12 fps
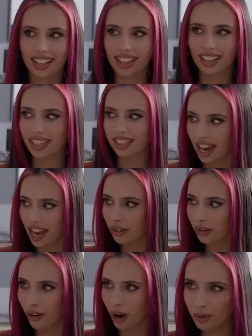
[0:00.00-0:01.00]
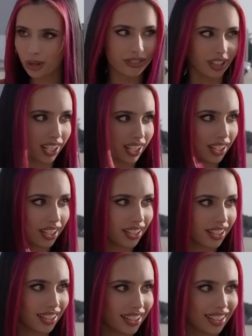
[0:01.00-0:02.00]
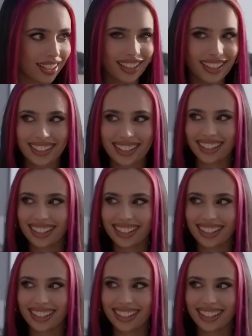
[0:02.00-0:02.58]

it? The title of our movie. Is it what I think it is?